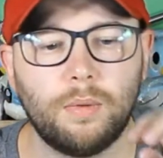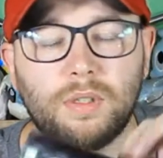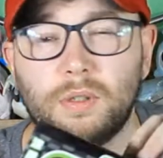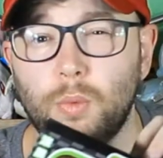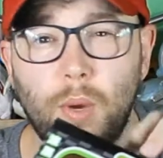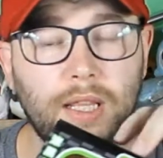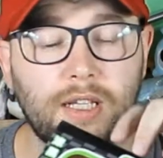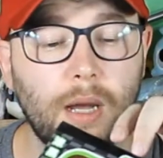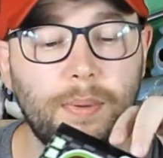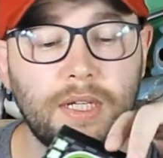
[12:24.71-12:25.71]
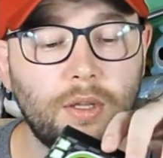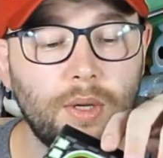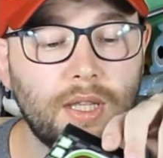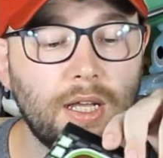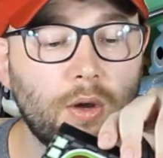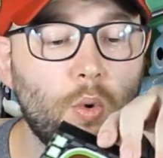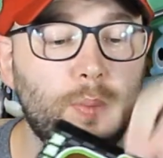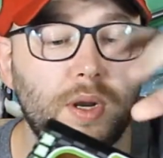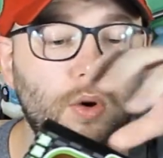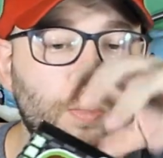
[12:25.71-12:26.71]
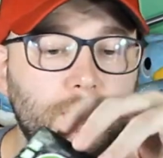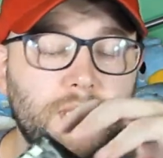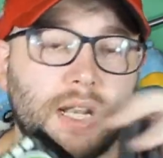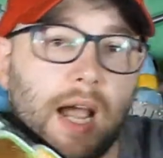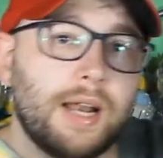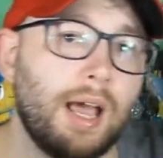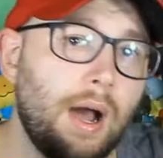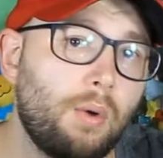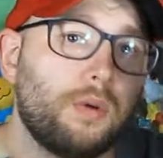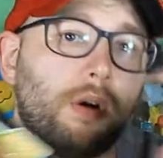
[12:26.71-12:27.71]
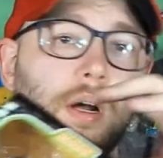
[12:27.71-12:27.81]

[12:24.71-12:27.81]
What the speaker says: well, the way the Japanese do it, they open it up, slide it out,